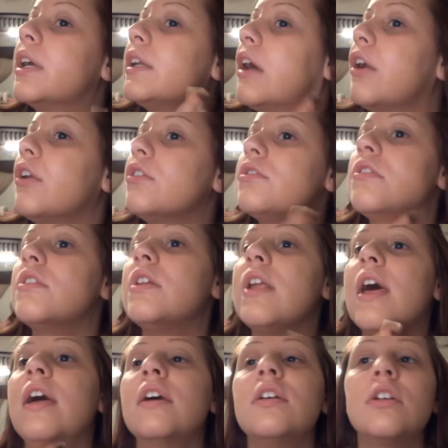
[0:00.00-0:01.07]
it down onto the
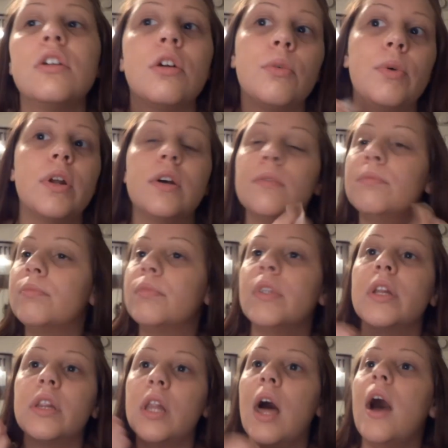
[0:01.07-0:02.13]
neck. You don't want a
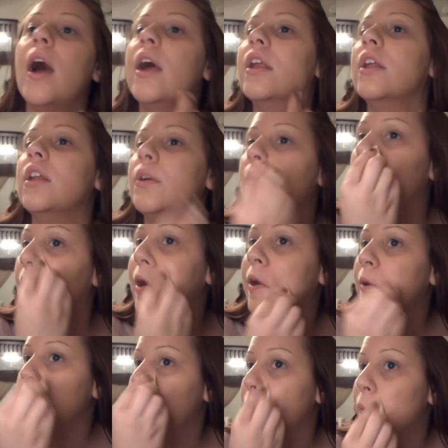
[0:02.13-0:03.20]
line anywhere.